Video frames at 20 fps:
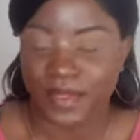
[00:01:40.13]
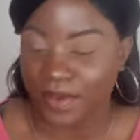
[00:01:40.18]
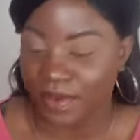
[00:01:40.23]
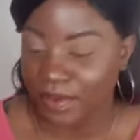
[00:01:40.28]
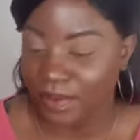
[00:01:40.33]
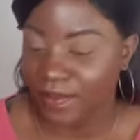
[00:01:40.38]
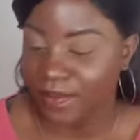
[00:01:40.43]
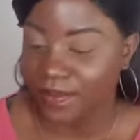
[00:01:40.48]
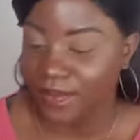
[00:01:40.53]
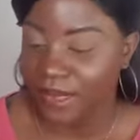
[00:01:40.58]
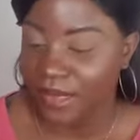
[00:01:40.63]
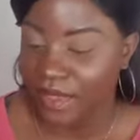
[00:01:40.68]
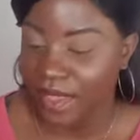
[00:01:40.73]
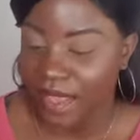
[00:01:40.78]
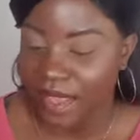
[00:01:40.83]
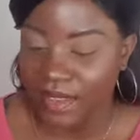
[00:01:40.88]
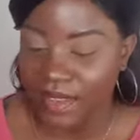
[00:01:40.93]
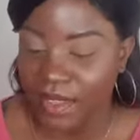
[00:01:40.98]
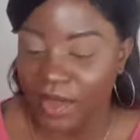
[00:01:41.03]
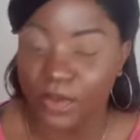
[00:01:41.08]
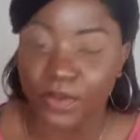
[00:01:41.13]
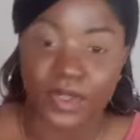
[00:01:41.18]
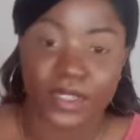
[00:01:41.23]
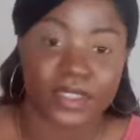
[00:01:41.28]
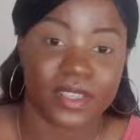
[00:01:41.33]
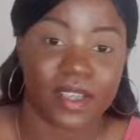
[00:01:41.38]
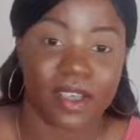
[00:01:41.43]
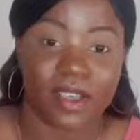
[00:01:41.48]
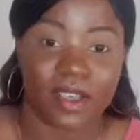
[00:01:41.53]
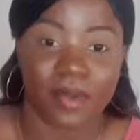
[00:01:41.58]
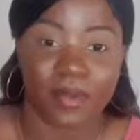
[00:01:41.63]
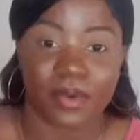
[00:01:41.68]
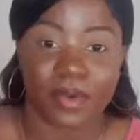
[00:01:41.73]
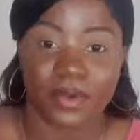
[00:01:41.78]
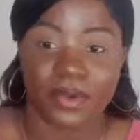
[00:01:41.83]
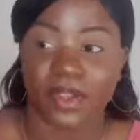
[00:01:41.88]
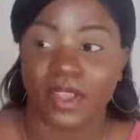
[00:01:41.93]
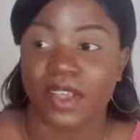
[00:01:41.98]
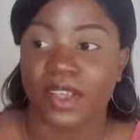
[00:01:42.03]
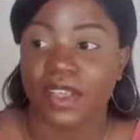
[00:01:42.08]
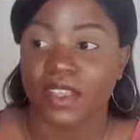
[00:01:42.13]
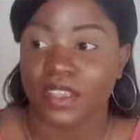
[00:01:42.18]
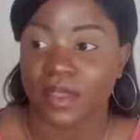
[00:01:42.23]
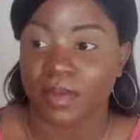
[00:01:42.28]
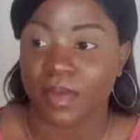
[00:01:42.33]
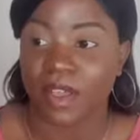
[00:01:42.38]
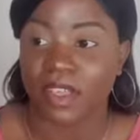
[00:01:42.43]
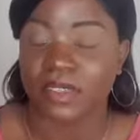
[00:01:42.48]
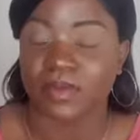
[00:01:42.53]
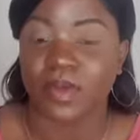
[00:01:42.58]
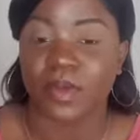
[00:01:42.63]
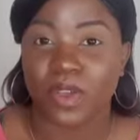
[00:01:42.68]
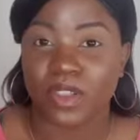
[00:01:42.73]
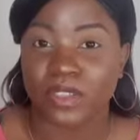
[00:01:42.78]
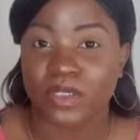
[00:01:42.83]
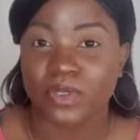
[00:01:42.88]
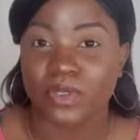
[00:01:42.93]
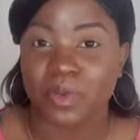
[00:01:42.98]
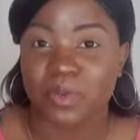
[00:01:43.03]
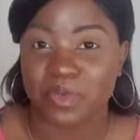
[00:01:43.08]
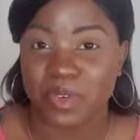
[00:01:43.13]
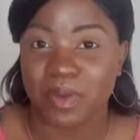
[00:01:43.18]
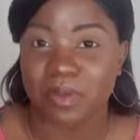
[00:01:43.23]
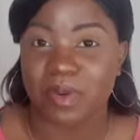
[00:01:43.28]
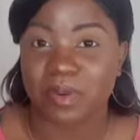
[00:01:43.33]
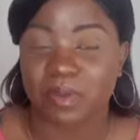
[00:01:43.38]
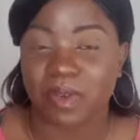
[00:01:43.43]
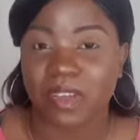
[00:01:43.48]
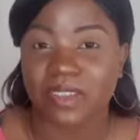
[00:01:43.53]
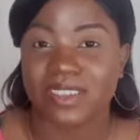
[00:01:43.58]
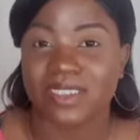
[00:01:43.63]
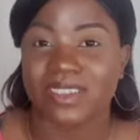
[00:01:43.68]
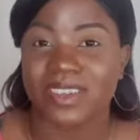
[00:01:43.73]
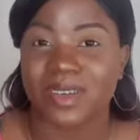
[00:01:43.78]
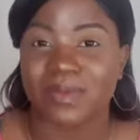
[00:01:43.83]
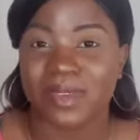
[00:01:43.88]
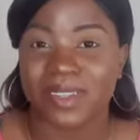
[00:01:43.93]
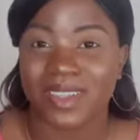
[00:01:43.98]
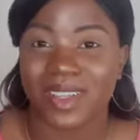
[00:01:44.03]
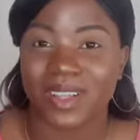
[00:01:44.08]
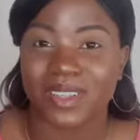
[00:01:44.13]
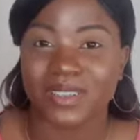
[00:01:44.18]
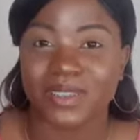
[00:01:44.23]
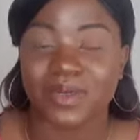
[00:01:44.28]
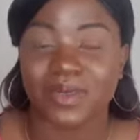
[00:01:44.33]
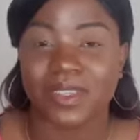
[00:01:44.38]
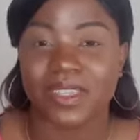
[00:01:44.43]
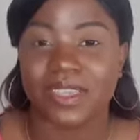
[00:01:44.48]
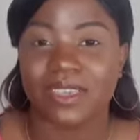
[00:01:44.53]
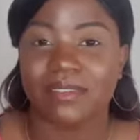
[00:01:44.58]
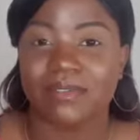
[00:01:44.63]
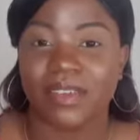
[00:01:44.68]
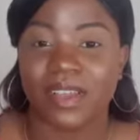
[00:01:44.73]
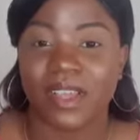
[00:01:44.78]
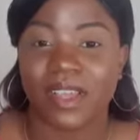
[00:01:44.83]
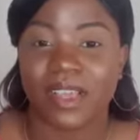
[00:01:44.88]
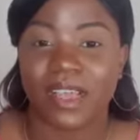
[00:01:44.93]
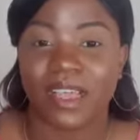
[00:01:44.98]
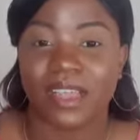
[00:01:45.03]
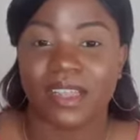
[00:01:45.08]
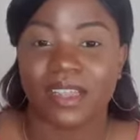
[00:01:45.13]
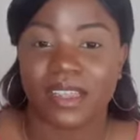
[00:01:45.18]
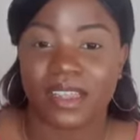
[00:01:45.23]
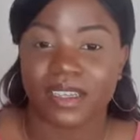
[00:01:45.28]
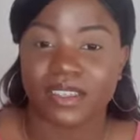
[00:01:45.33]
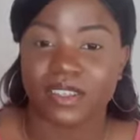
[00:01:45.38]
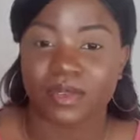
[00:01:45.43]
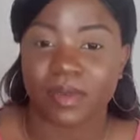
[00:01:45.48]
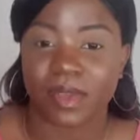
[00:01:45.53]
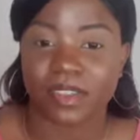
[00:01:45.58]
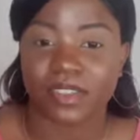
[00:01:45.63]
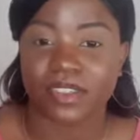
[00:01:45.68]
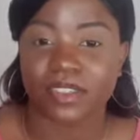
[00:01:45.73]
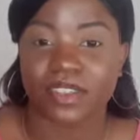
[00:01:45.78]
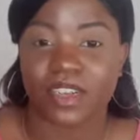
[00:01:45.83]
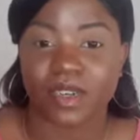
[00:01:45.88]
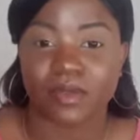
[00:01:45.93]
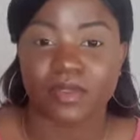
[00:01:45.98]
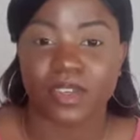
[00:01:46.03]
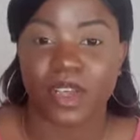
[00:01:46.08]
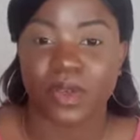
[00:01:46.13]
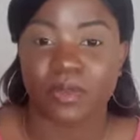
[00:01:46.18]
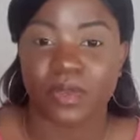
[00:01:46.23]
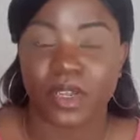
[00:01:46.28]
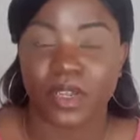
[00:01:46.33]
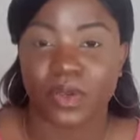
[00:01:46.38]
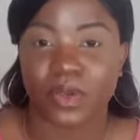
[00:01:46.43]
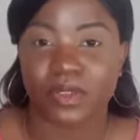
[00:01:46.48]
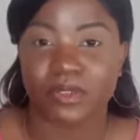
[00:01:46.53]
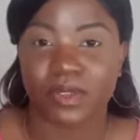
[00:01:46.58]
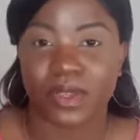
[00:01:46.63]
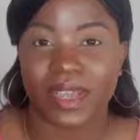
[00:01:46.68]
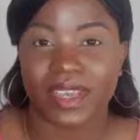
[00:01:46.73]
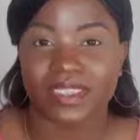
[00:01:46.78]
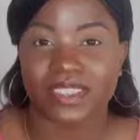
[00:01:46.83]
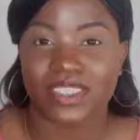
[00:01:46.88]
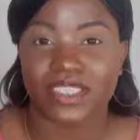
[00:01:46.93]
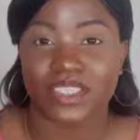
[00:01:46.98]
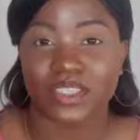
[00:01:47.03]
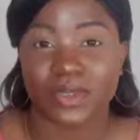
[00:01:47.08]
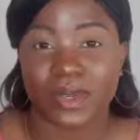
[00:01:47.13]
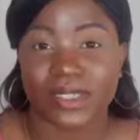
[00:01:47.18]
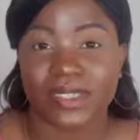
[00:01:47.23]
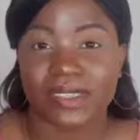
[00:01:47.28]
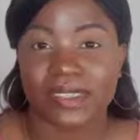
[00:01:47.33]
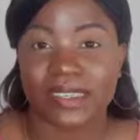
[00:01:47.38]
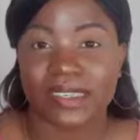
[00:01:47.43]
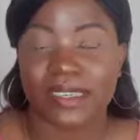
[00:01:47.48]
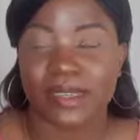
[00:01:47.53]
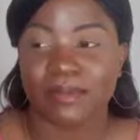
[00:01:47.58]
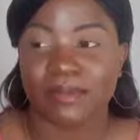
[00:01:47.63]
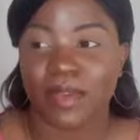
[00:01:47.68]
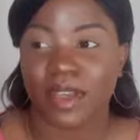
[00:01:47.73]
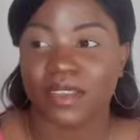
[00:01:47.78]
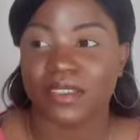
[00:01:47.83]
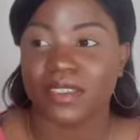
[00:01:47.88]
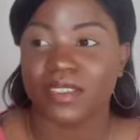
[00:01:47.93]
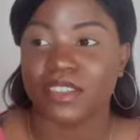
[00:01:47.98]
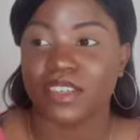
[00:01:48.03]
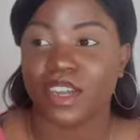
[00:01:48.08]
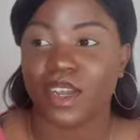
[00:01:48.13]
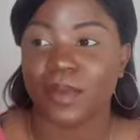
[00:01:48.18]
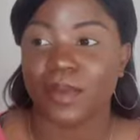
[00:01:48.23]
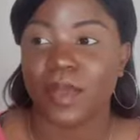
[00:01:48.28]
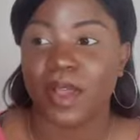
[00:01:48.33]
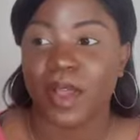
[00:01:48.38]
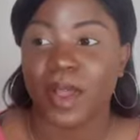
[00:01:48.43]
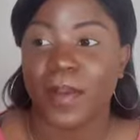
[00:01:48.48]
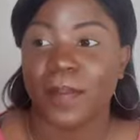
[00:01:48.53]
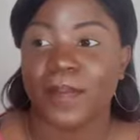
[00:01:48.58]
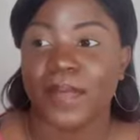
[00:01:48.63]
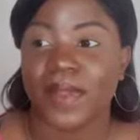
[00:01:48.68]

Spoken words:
and then we'll talk about the box. But if you want to know more about Boxycharm, I'll also leave a link to Boxycharm down below if you guys are interested in Boxycharm.